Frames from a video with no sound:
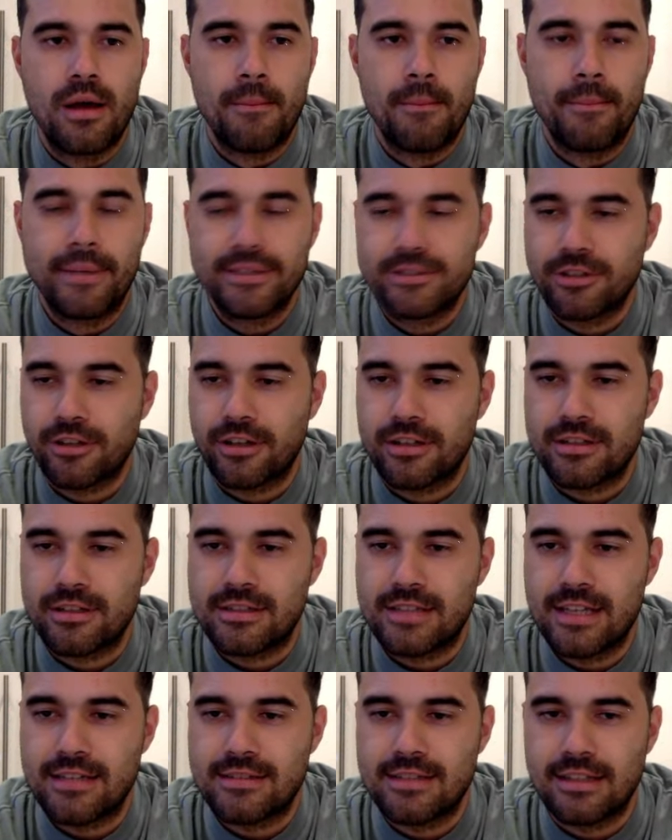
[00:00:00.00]
Mr.
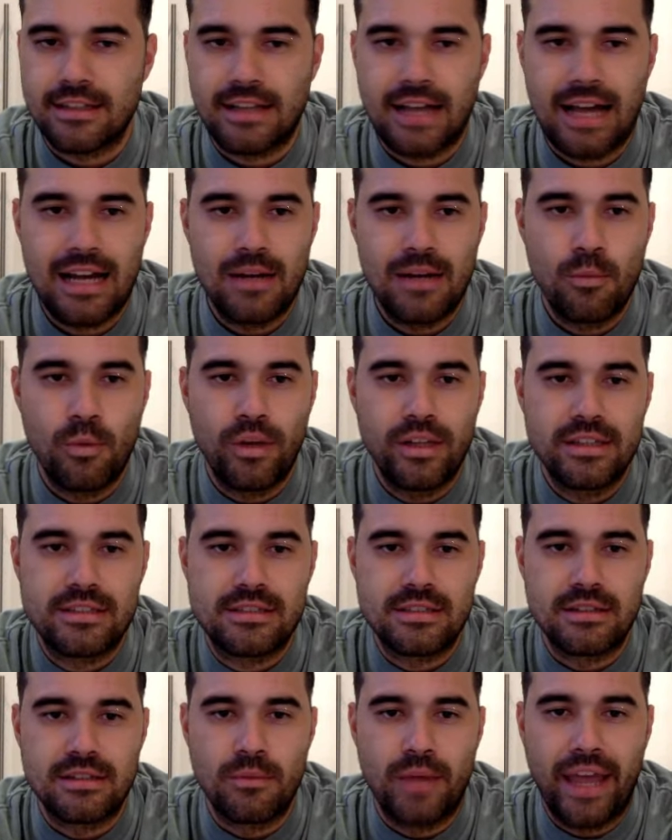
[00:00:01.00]
Consistent Callum
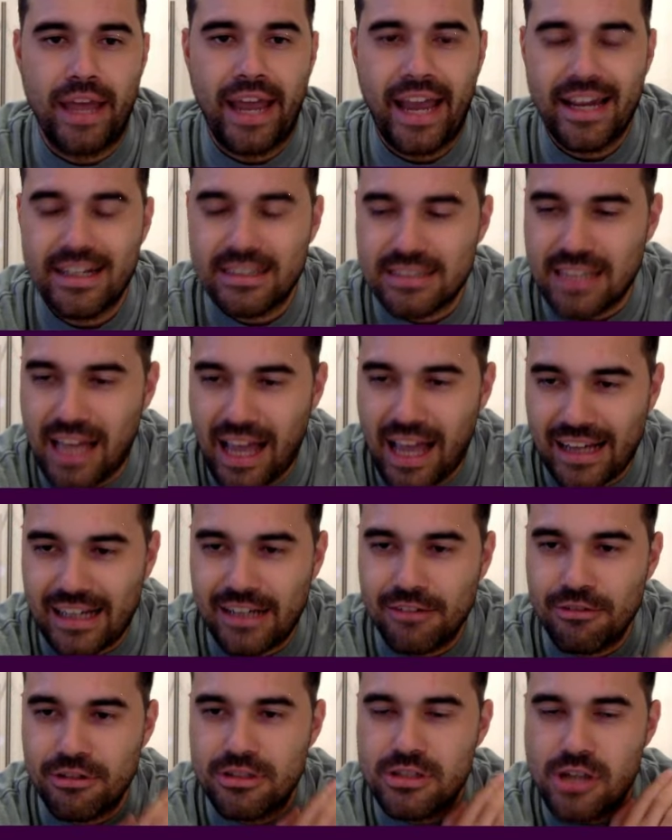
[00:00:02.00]
Wilson, 8
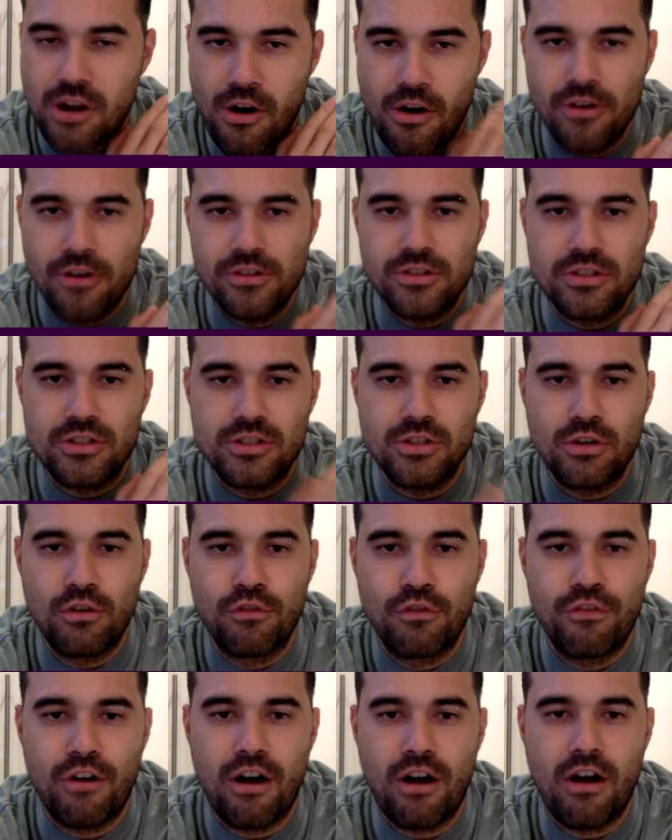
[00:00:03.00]
attacking returns so
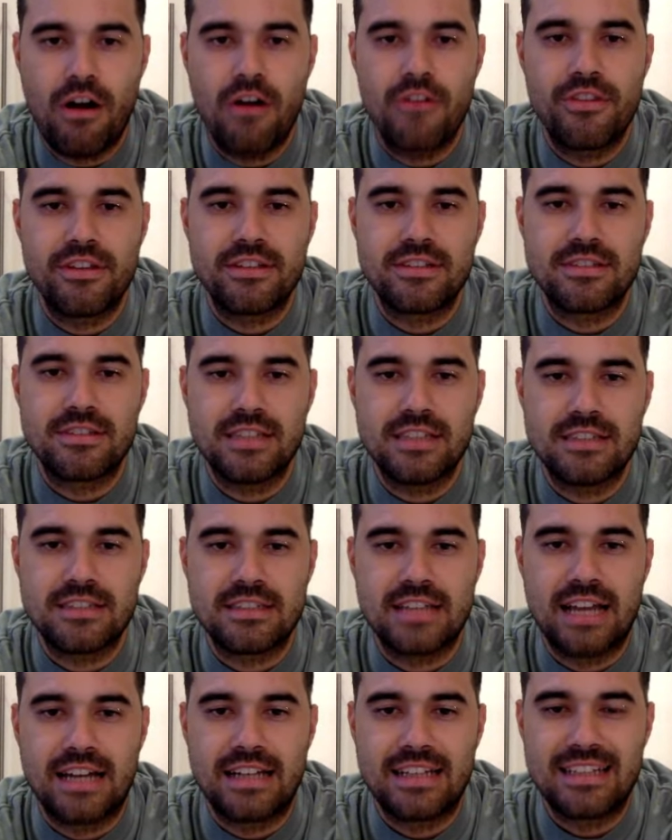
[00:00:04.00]
far this
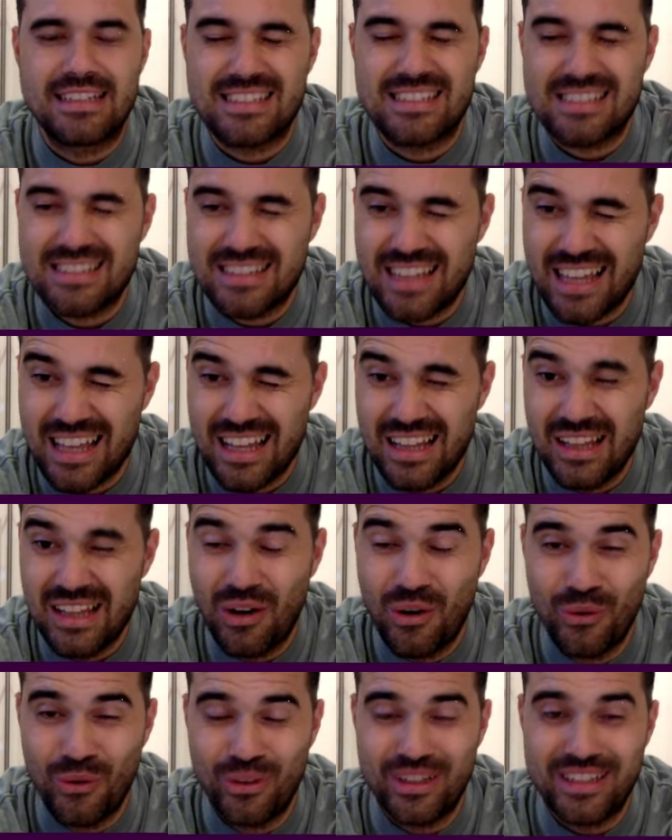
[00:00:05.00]
season, and he is still
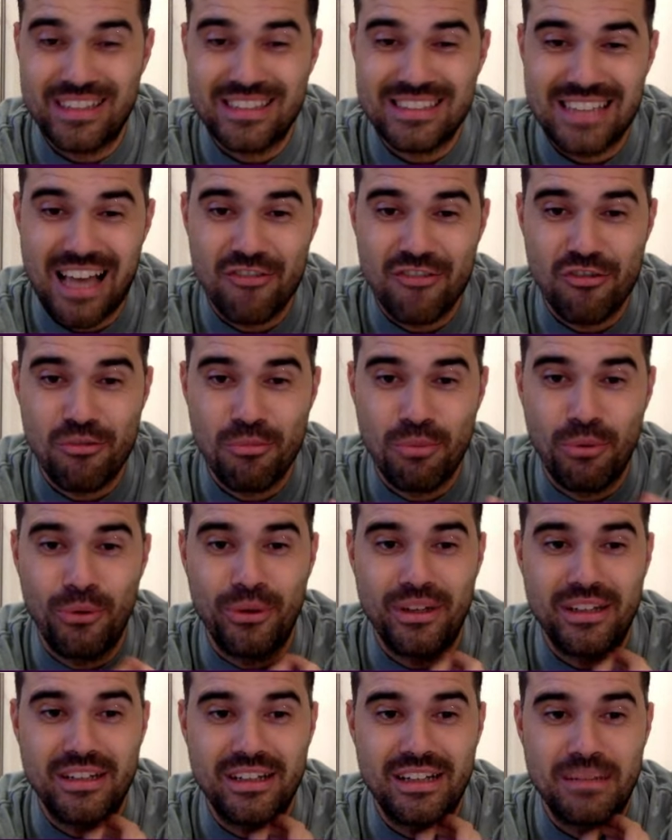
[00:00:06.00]
only
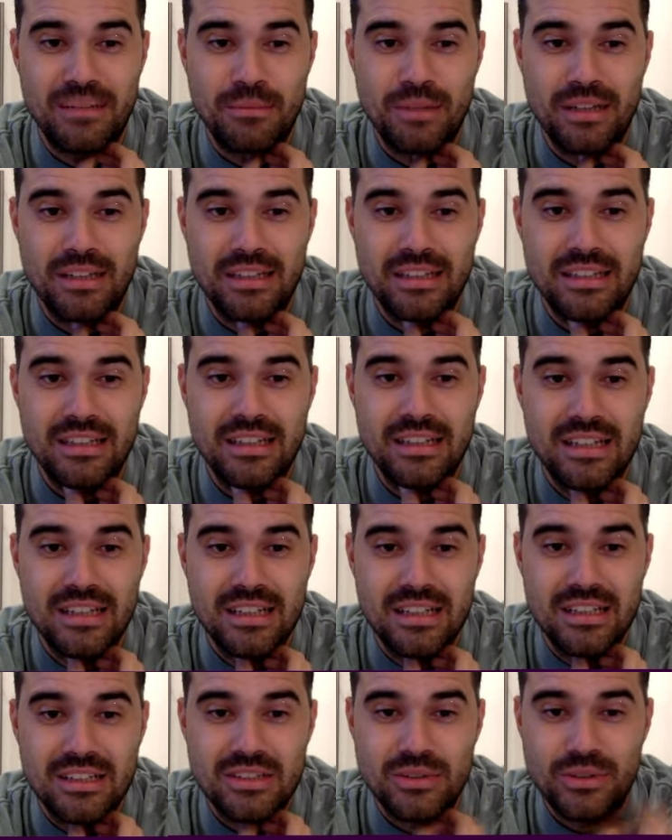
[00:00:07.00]
7.9 million.
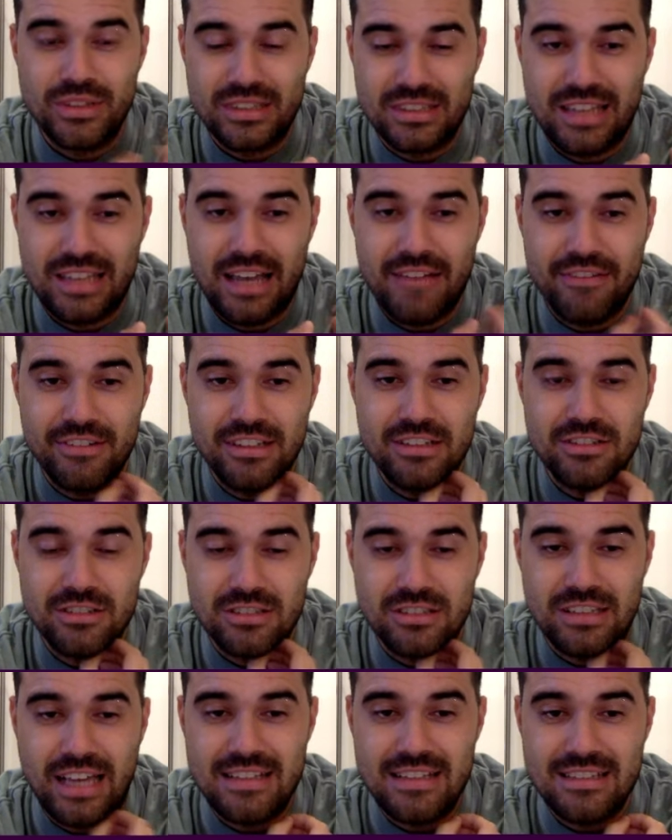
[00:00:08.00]
So he definitely
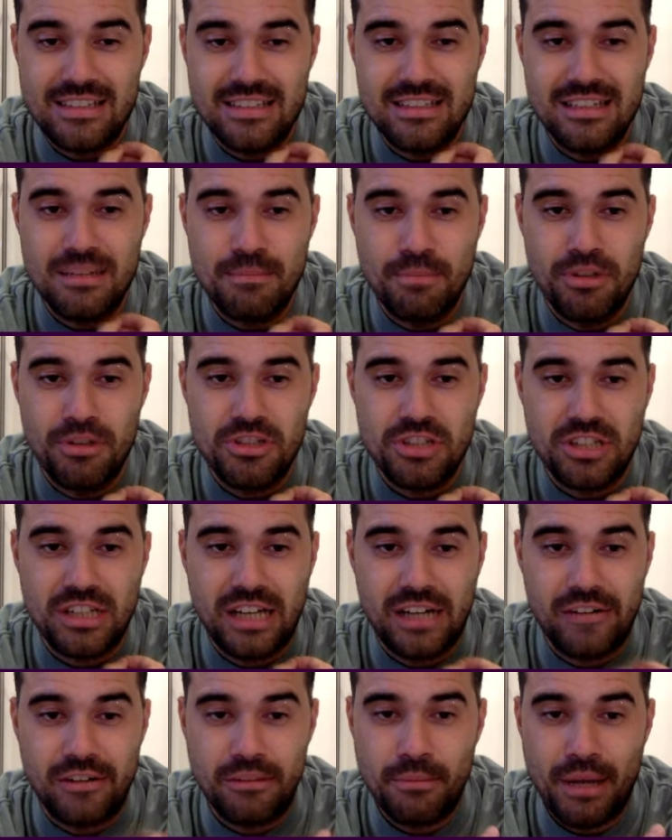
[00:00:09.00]
just gets into the budget
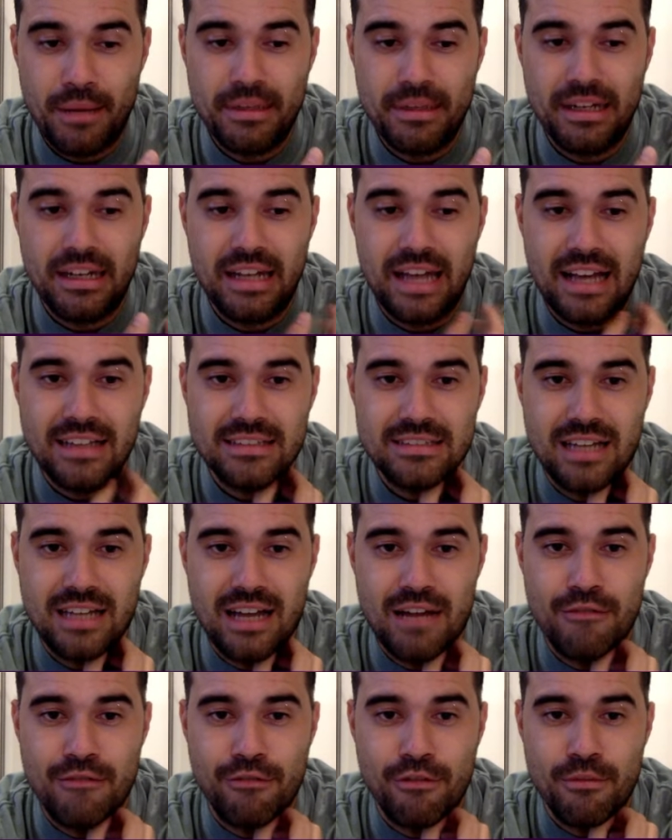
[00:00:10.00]
category. Maybe the last
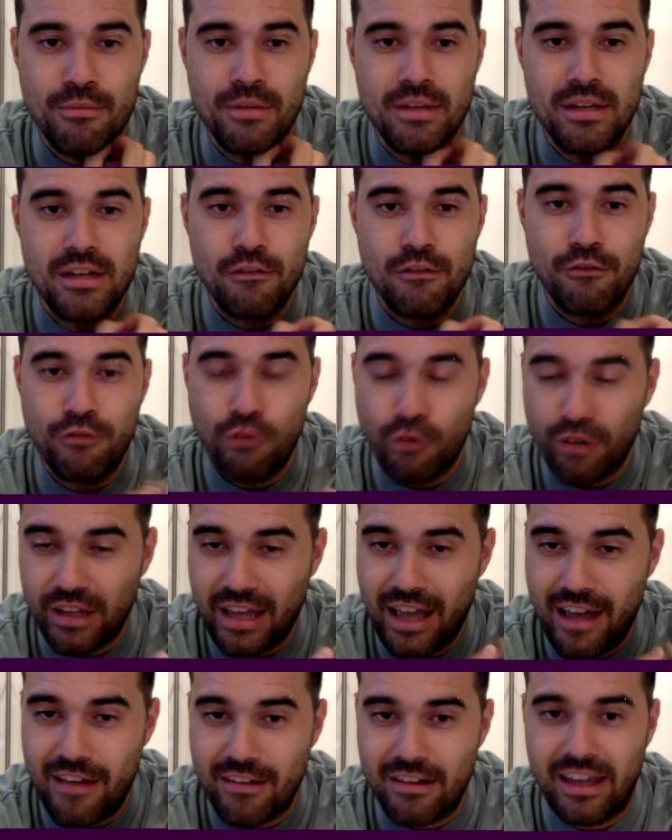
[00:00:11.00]
time for him.
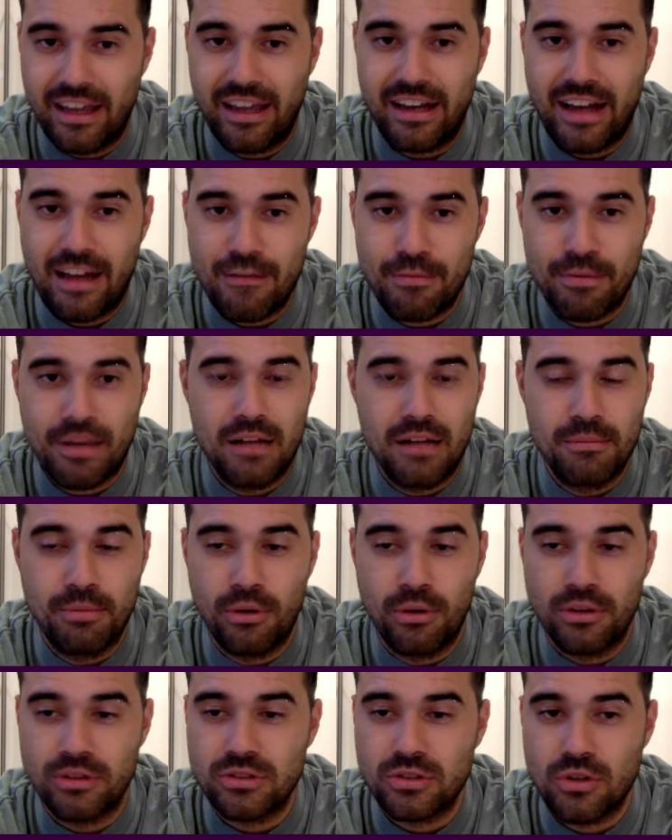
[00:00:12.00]
48 FPL
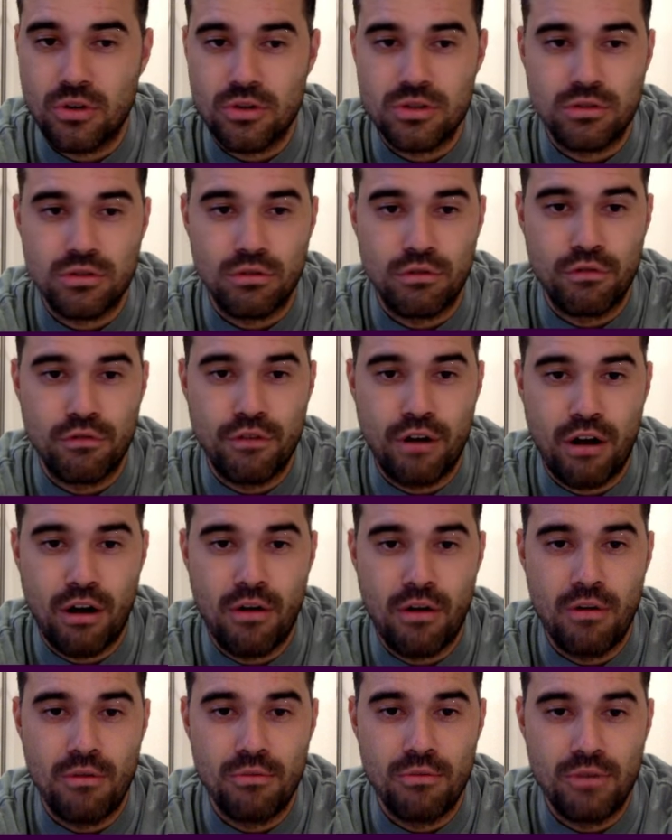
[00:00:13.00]
points scored so
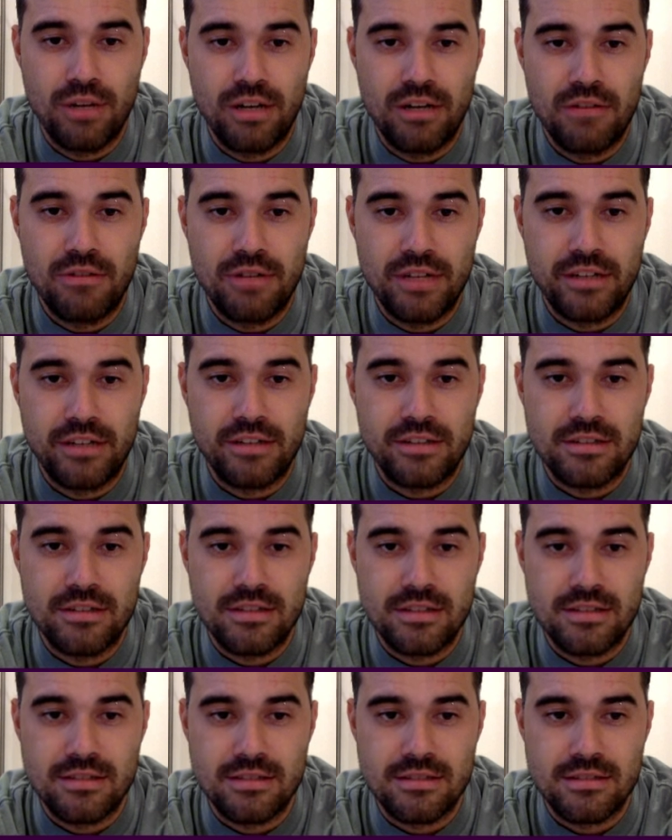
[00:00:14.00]
far. Really, really
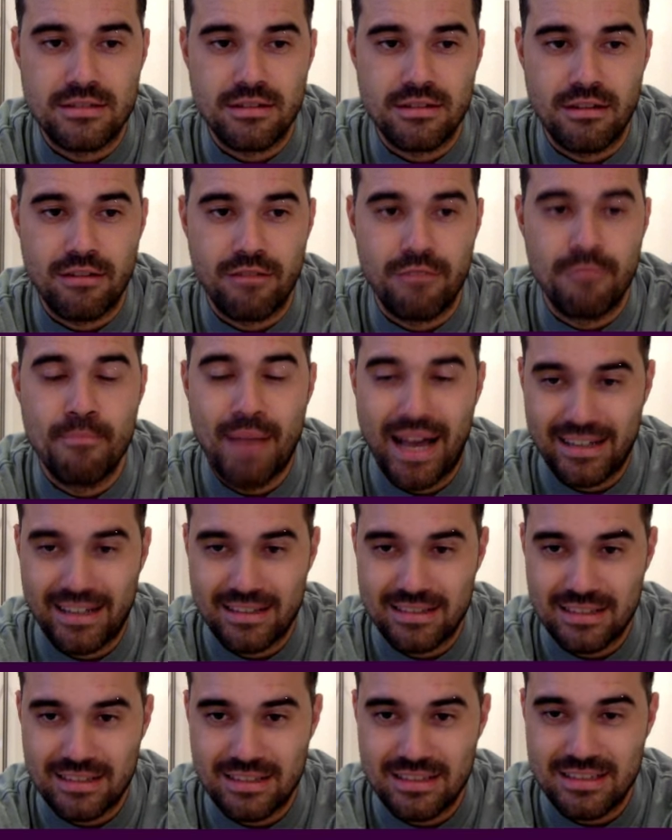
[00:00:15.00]
consistent stuff.
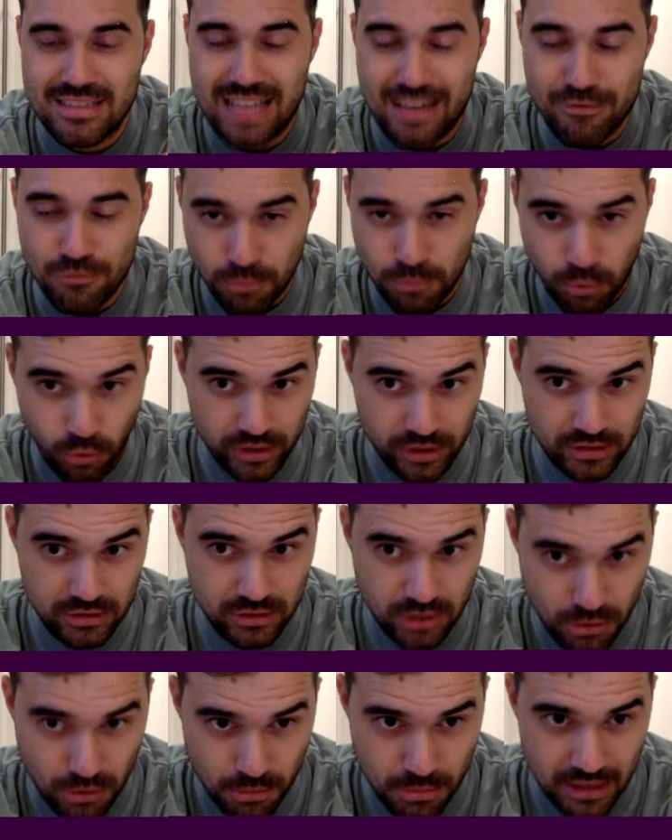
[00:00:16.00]
Maddison,
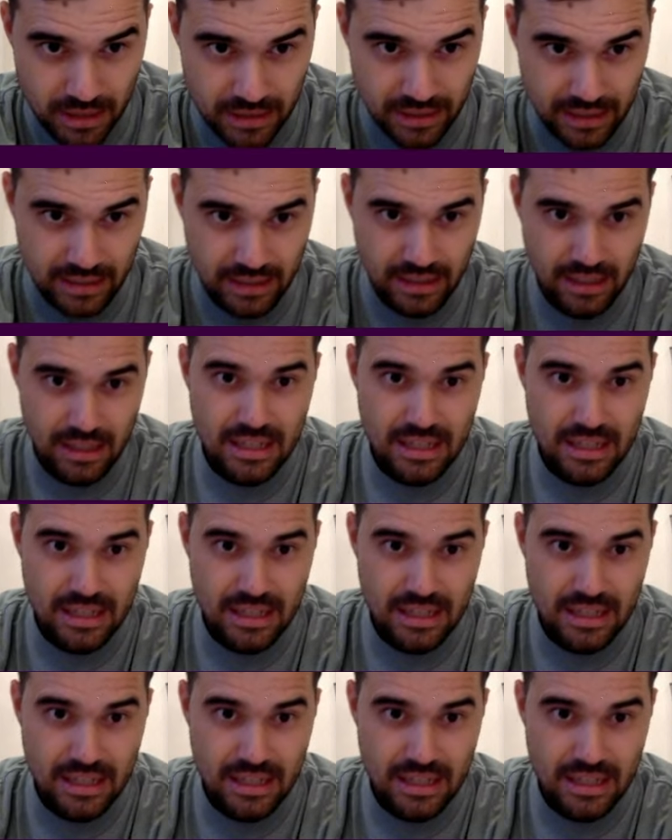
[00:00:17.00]
7.2 million.